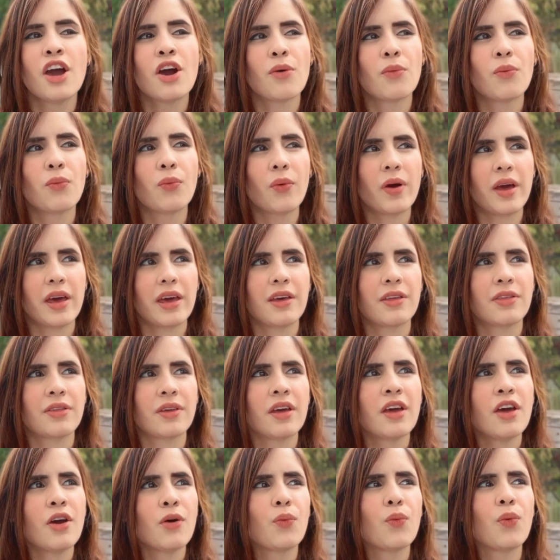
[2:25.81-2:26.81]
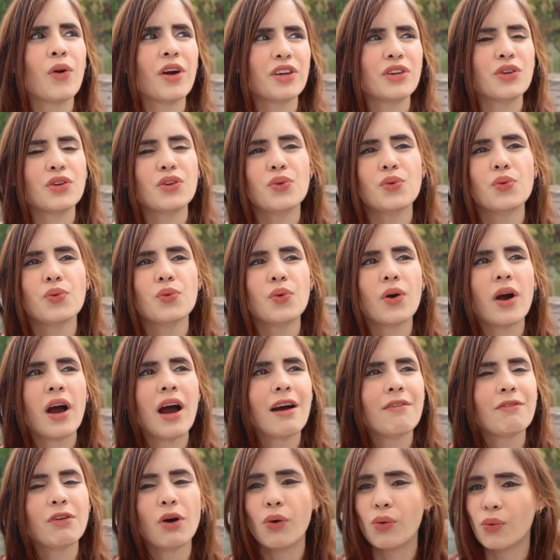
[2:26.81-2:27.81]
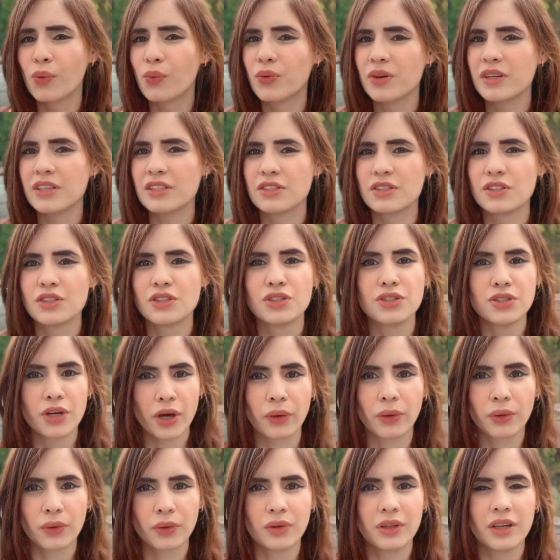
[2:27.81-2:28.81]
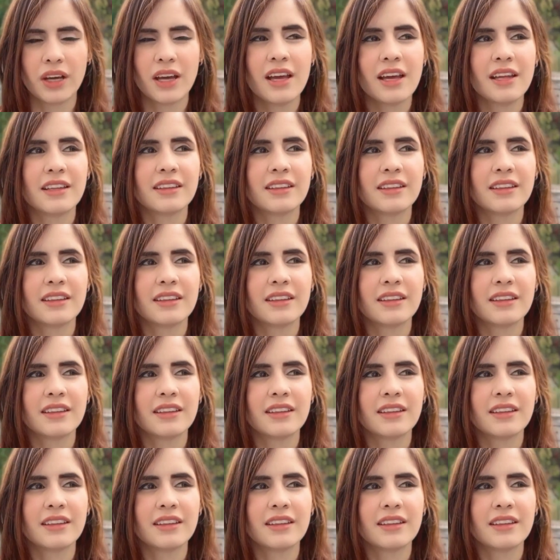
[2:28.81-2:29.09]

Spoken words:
with what you have always known